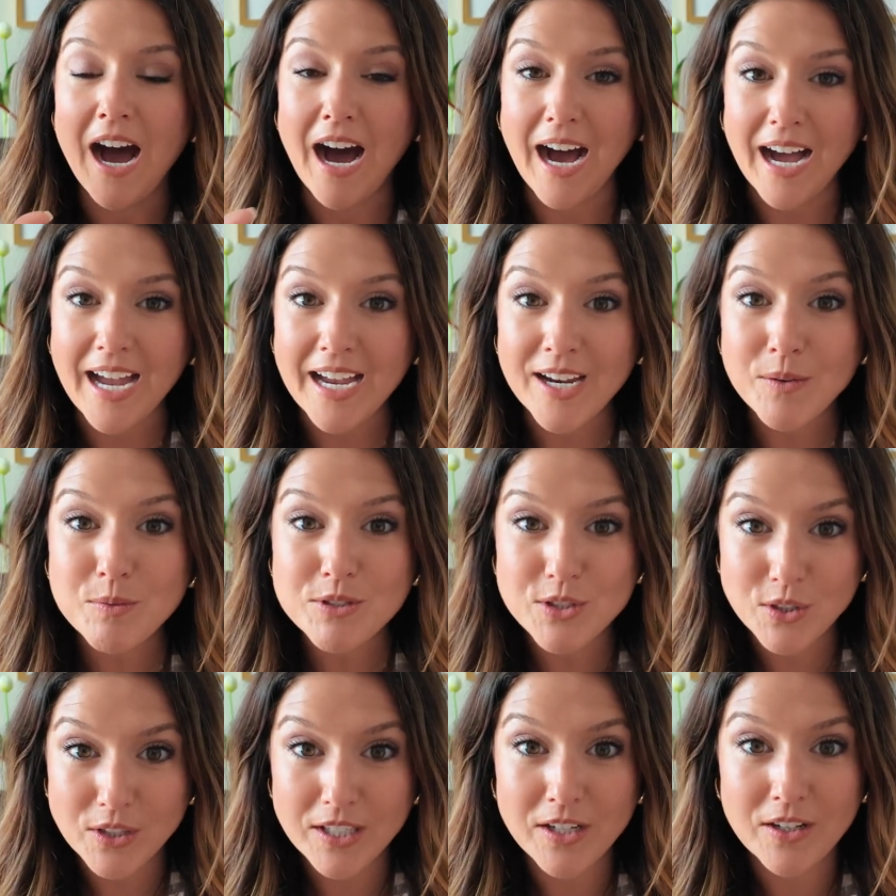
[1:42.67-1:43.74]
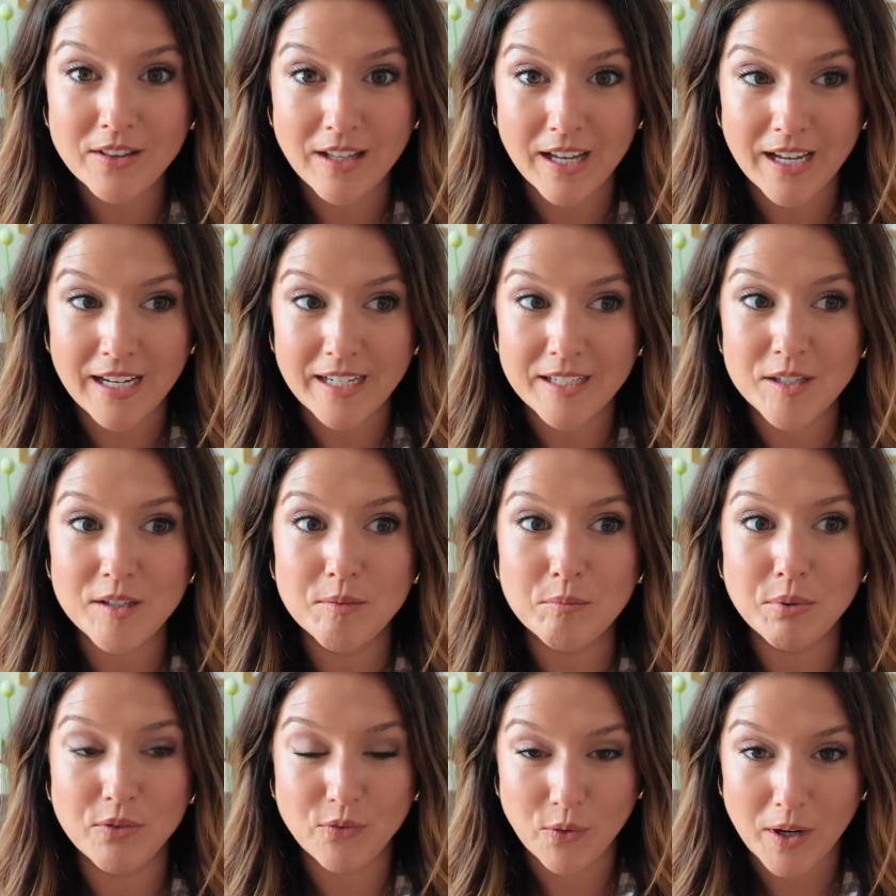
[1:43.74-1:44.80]
I was looking online
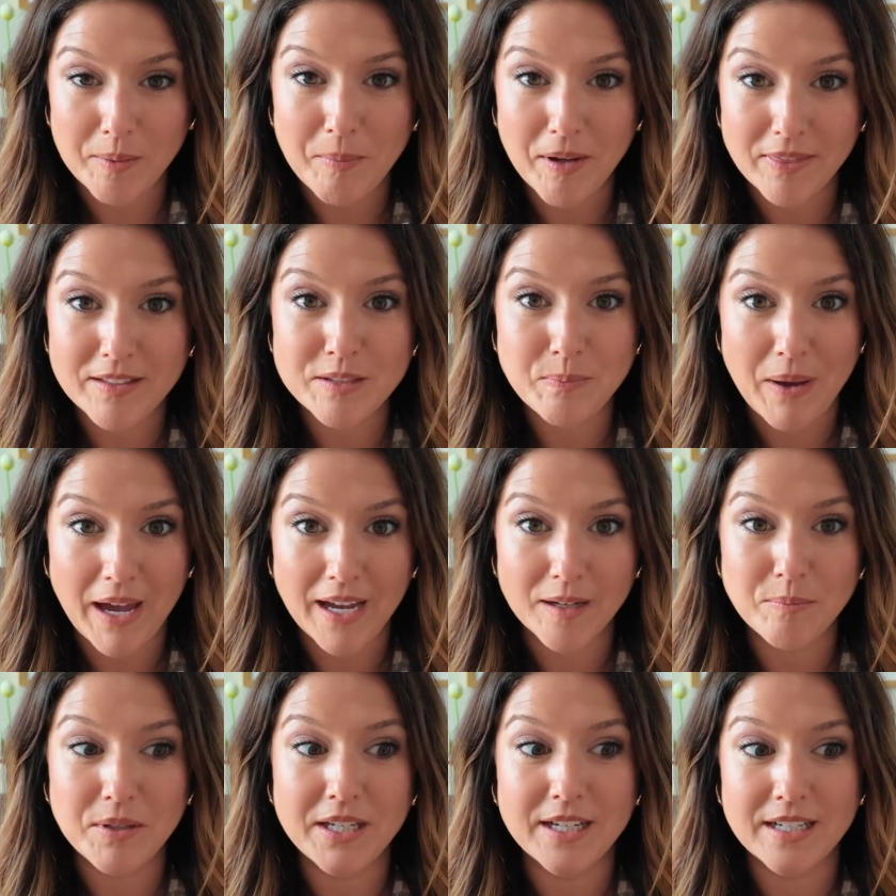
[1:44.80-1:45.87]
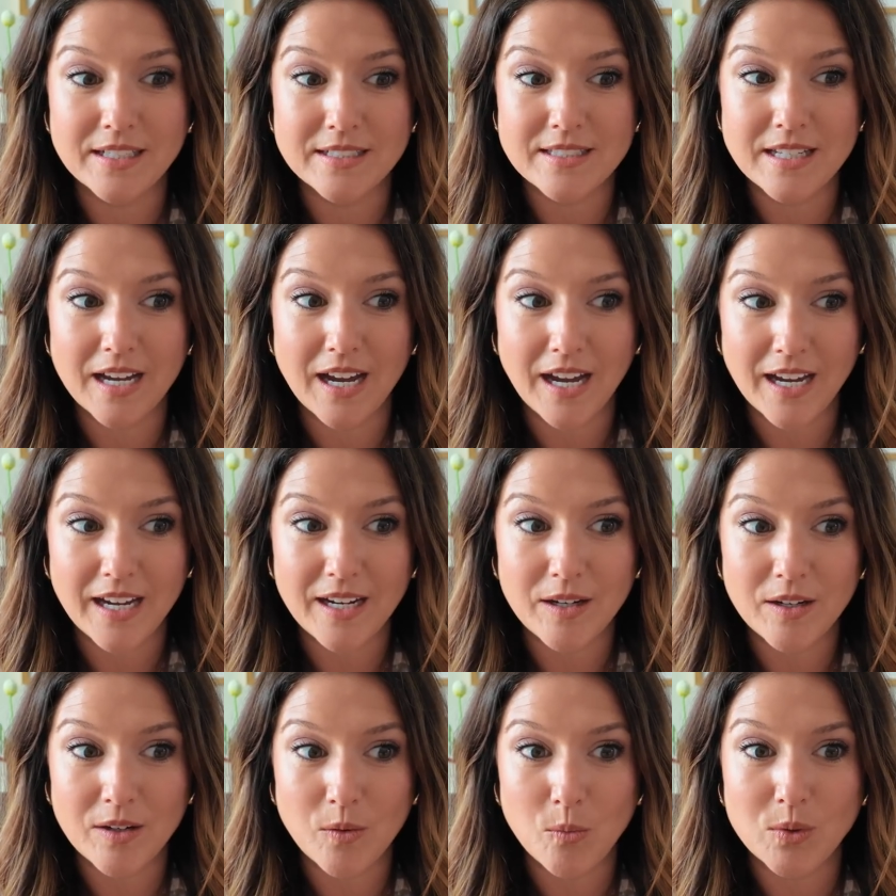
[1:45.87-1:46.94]
before I bought this bag because
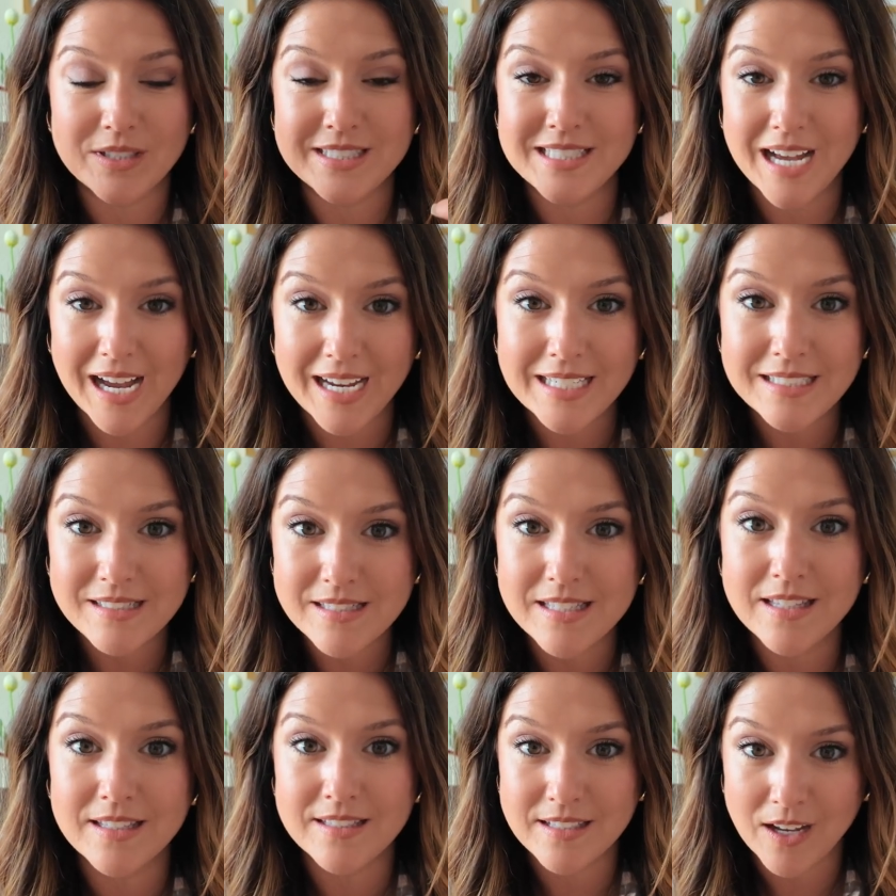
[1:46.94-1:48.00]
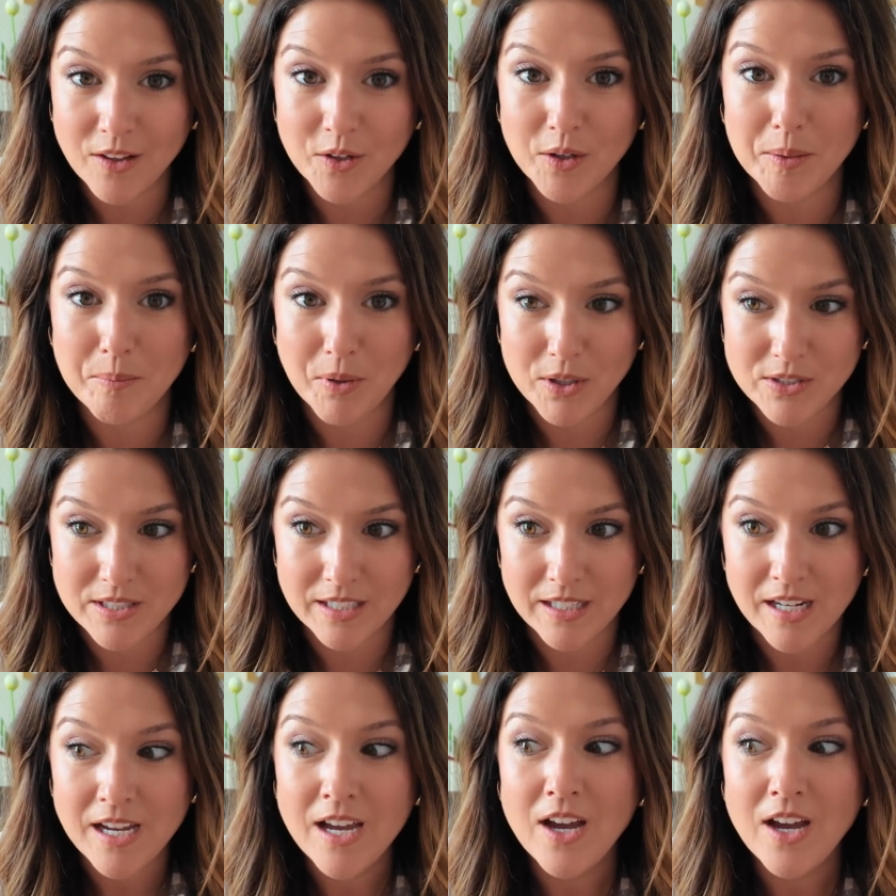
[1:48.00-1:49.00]
I was dying to see this color in person.